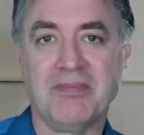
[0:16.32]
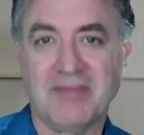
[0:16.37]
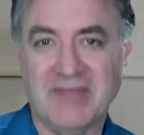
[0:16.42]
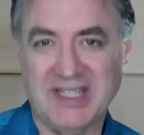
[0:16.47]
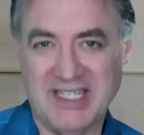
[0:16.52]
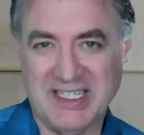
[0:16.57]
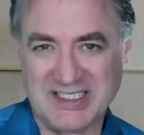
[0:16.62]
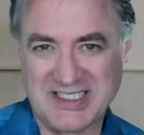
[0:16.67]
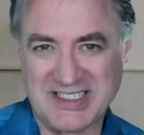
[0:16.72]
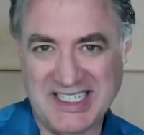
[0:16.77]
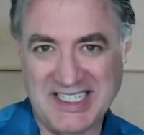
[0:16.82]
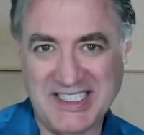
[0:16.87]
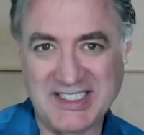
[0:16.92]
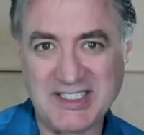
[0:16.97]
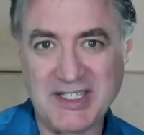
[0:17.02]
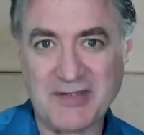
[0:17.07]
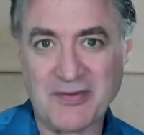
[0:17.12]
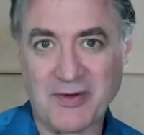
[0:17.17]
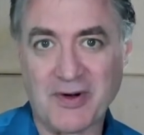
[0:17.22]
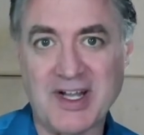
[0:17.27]
It's
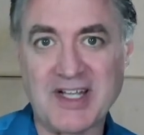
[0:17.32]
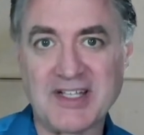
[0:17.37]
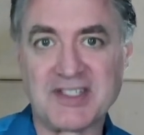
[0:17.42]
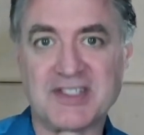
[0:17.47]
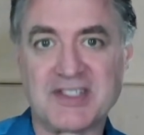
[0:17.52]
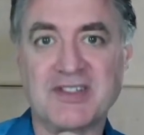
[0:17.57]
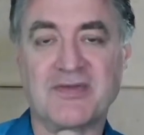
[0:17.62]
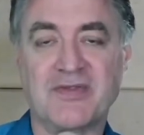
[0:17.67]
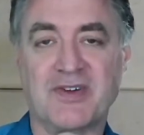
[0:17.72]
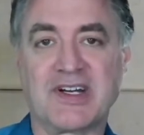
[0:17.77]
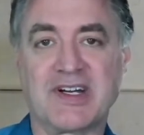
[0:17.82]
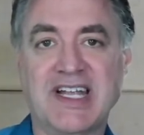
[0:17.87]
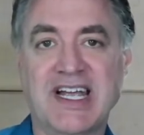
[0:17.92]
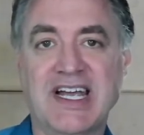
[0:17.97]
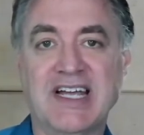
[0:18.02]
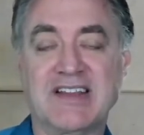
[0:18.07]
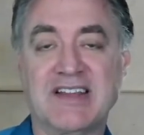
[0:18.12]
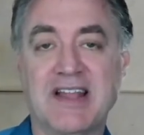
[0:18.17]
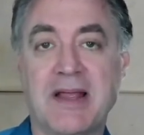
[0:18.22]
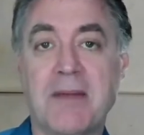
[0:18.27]
easy for us to
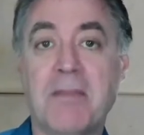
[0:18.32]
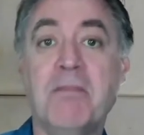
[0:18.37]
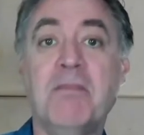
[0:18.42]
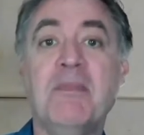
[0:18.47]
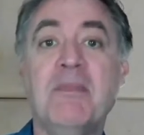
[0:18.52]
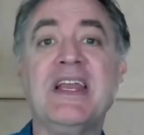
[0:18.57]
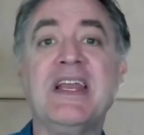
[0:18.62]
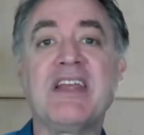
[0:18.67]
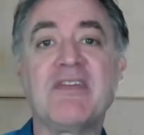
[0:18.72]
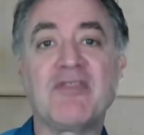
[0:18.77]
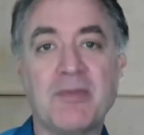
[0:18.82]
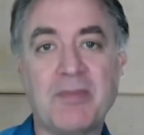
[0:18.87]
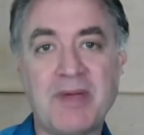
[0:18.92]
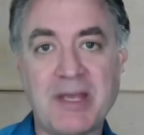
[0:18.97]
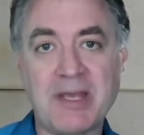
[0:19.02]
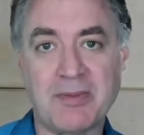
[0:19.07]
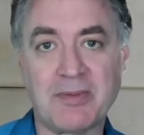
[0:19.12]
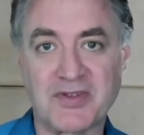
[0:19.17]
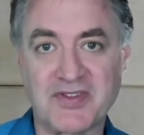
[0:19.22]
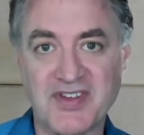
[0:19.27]
forget that many of the
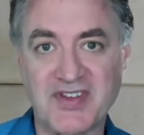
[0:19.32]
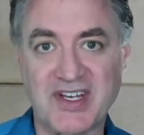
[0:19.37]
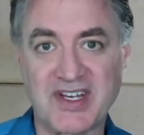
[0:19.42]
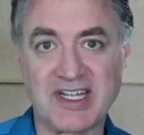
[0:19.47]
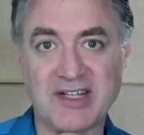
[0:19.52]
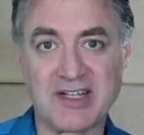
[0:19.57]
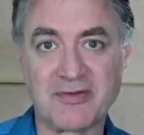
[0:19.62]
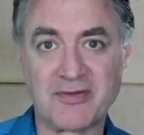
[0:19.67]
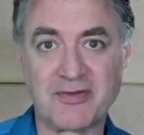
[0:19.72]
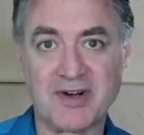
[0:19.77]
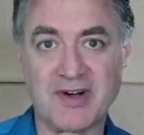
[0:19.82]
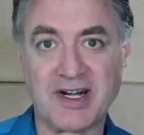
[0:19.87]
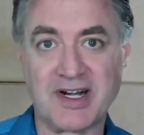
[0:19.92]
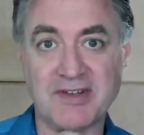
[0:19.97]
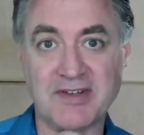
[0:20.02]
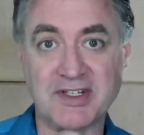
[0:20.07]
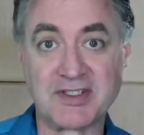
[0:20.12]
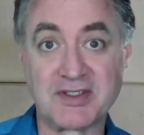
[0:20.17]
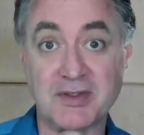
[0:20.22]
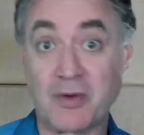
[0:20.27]
people sitting in front of
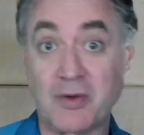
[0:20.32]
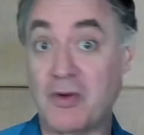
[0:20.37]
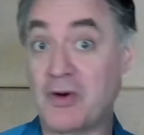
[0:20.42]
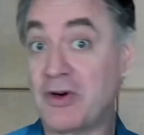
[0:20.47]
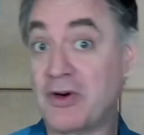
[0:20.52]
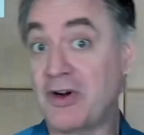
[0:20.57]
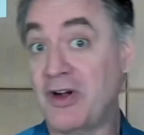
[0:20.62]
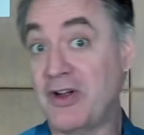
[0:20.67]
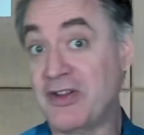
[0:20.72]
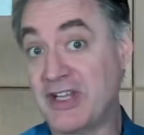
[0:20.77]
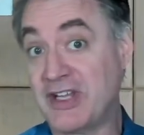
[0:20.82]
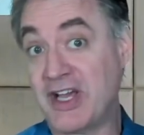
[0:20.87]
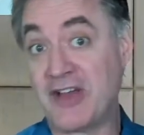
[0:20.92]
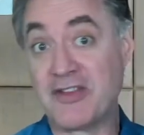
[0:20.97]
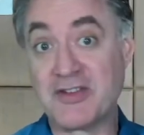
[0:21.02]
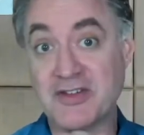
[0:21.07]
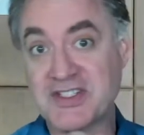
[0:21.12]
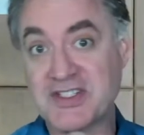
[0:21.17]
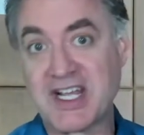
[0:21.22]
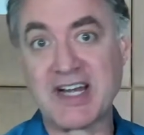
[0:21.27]
us or on the
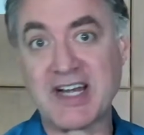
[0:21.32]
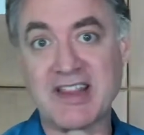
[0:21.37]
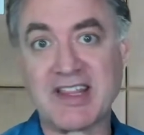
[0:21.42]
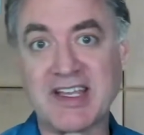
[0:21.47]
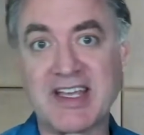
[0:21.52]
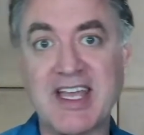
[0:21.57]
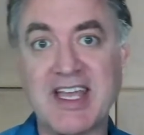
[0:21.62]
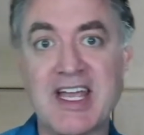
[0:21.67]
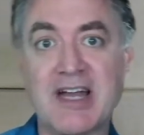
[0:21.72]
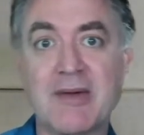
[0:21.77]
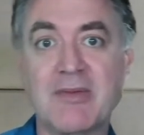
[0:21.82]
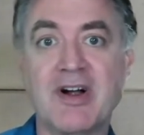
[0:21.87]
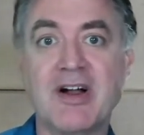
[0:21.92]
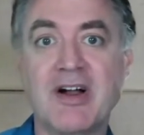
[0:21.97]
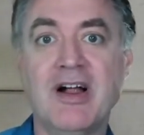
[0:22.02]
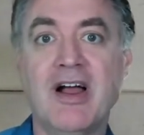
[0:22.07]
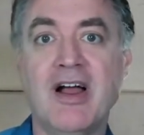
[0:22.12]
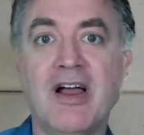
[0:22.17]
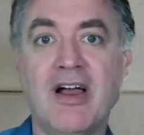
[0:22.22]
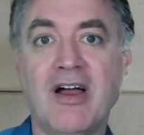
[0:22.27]
other side of the camera
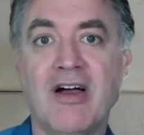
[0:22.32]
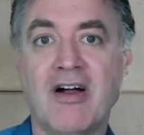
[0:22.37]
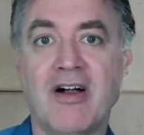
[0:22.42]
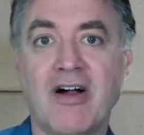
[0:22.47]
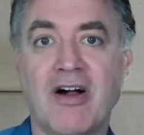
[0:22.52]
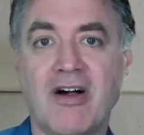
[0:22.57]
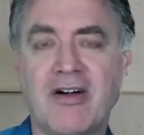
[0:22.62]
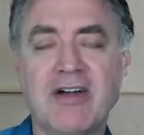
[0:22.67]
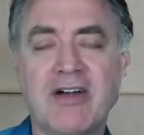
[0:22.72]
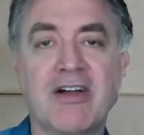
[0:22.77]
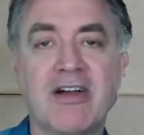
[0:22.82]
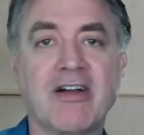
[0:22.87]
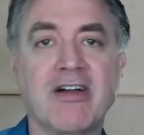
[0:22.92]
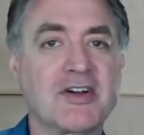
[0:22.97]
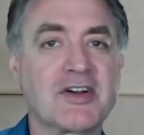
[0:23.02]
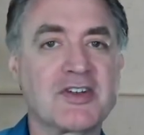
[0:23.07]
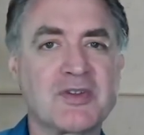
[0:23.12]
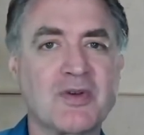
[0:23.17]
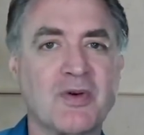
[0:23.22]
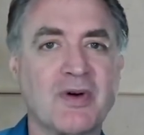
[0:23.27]
are hearing
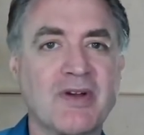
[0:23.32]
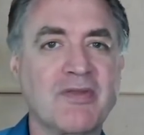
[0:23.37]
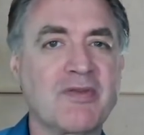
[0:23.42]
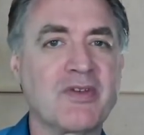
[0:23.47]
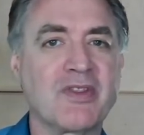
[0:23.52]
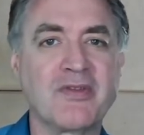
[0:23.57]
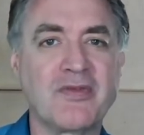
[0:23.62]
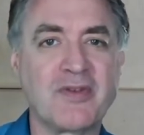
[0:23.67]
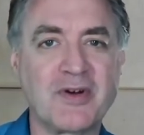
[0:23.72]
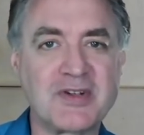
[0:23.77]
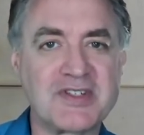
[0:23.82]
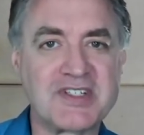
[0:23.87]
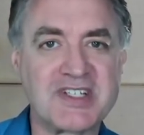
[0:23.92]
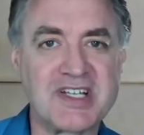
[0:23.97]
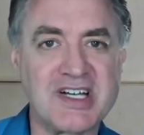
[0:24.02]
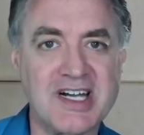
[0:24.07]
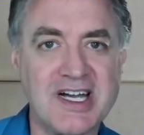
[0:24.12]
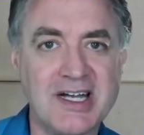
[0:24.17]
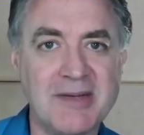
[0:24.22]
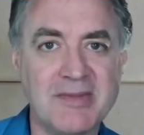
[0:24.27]
our story for the first
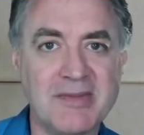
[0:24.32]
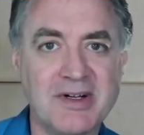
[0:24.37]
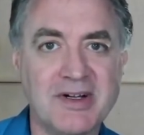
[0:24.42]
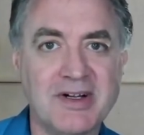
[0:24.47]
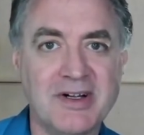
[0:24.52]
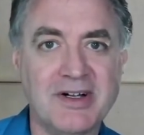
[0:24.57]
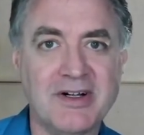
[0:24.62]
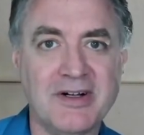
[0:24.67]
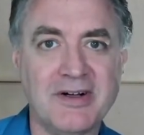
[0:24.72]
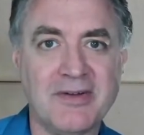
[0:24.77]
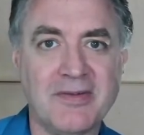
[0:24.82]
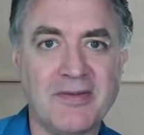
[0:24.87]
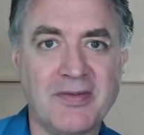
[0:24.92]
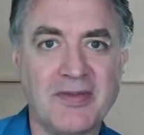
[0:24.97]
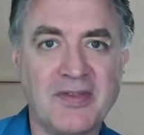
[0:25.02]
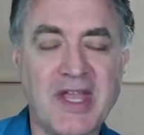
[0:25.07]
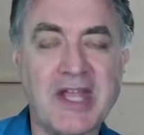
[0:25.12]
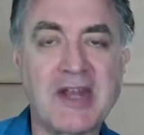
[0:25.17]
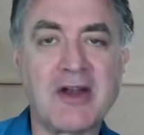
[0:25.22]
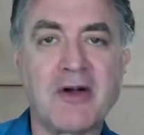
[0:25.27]
time.
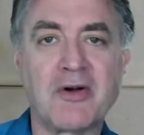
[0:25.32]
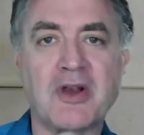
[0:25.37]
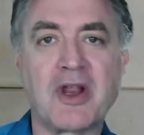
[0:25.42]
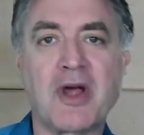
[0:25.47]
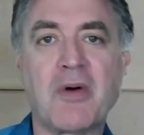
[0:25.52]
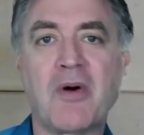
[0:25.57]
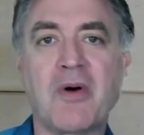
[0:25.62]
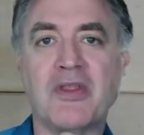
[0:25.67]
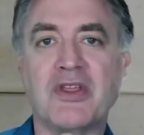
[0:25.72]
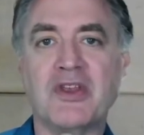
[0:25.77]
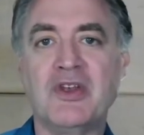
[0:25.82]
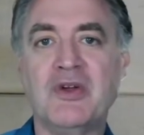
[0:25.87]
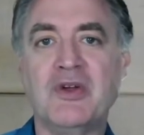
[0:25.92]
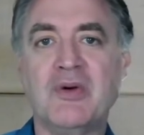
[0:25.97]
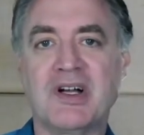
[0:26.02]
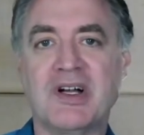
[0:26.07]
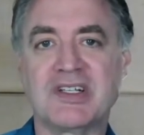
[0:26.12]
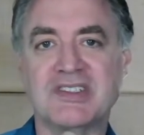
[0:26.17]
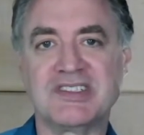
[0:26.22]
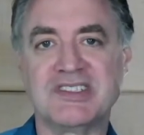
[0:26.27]
They don't know all the
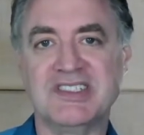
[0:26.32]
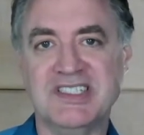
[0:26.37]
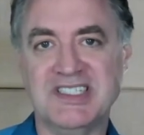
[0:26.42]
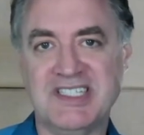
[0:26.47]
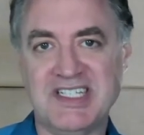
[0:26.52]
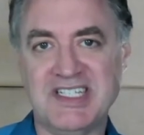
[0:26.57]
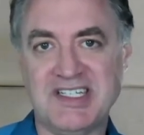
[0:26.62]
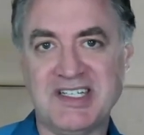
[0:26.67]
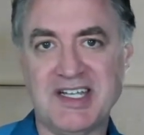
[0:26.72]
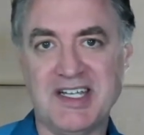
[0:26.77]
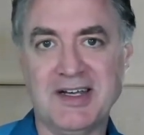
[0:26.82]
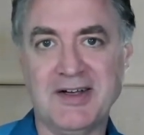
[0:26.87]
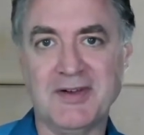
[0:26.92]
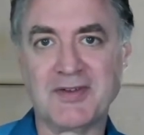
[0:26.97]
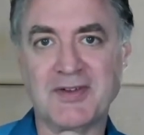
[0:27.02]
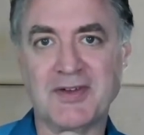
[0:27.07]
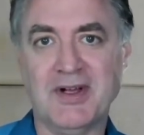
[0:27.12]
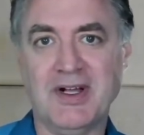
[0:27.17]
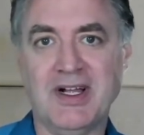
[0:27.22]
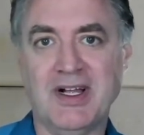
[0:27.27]
nuances and
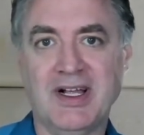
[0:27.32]
details.